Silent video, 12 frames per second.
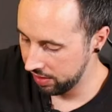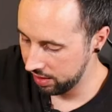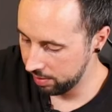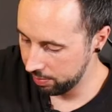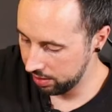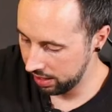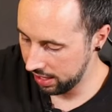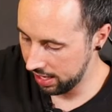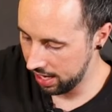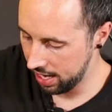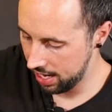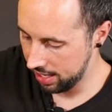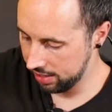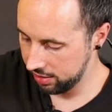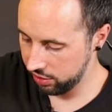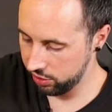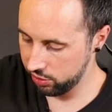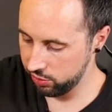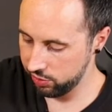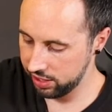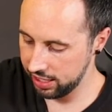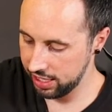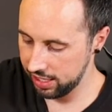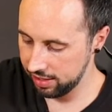the plant onto
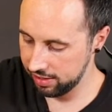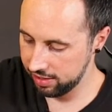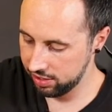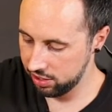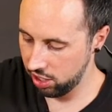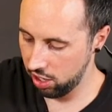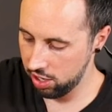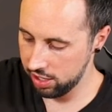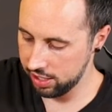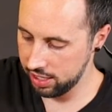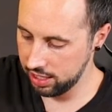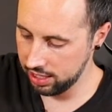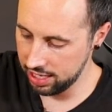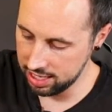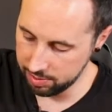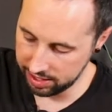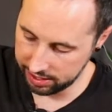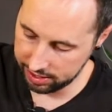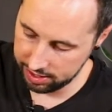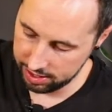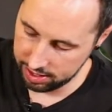to get it started climbing,